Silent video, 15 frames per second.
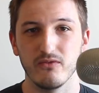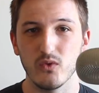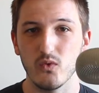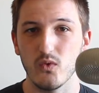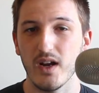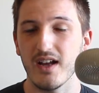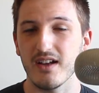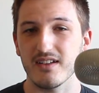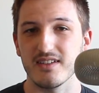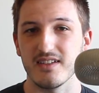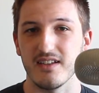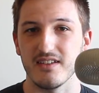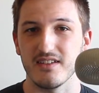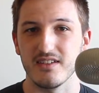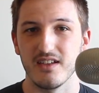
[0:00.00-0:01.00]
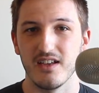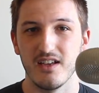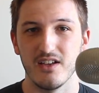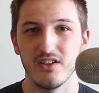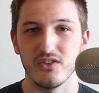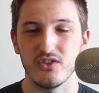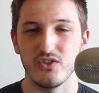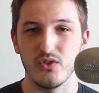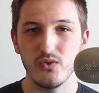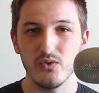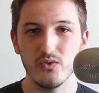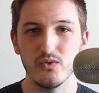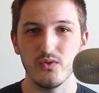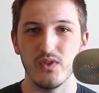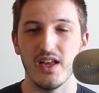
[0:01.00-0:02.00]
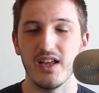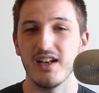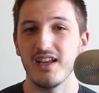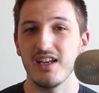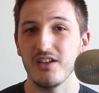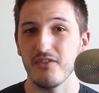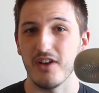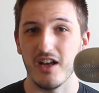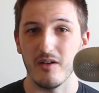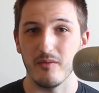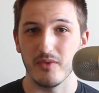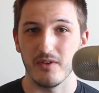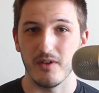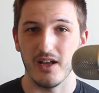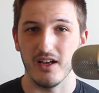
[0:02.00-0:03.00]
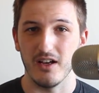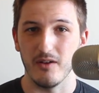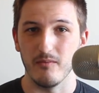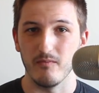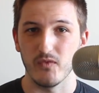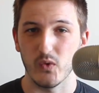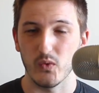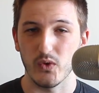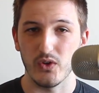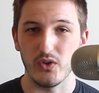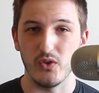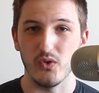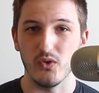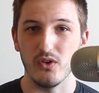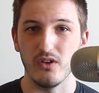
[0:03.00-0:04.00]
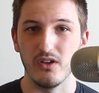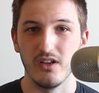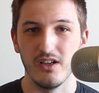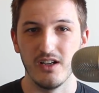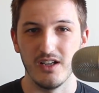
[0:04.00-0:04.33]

full access to that native app, um, although your